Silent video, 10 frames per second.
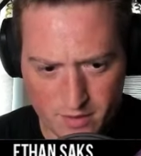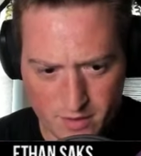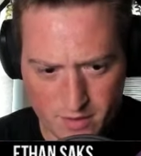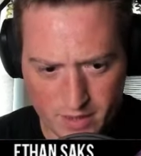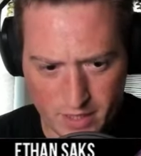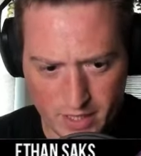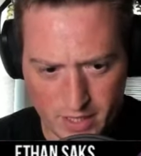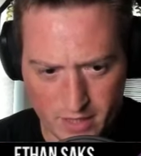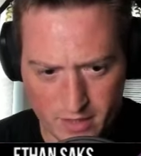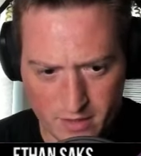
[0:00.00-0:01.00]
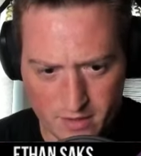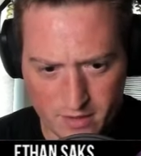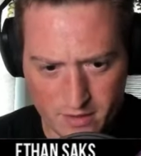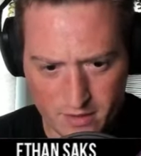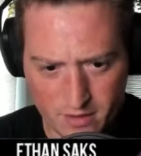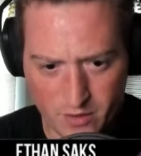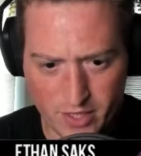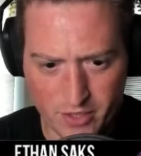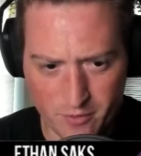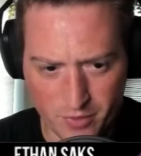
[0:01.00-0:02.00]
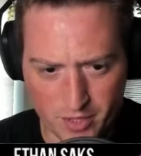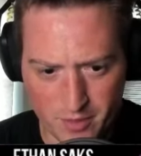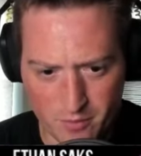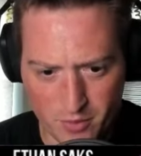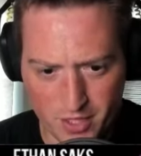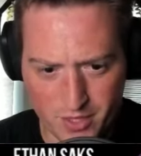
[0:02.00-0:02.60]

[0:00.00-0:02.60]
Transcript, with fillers: Land. Oh, I could have played Murky